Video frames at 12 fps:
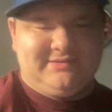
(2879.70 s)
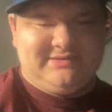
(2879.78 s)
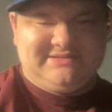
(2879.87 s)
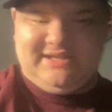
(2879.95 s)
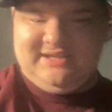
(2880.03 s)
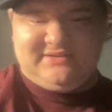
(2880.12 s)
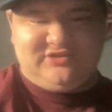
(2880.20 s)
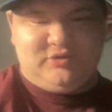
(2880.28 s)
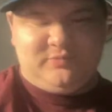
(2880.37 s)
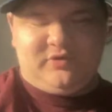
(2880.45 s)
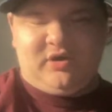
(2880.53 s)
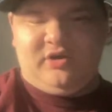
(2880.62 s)
Sting is
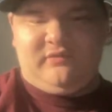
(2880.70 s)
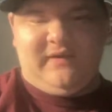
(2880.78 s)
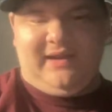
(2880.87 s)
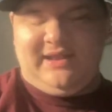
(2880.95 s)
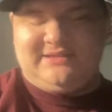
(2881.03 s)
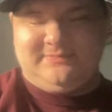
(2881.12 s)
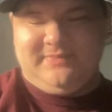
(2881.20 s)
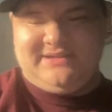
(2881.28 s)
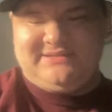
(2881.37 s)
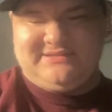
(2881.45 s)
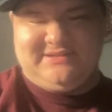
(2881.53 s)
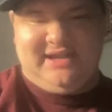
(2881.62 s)
super underrated as a bassist.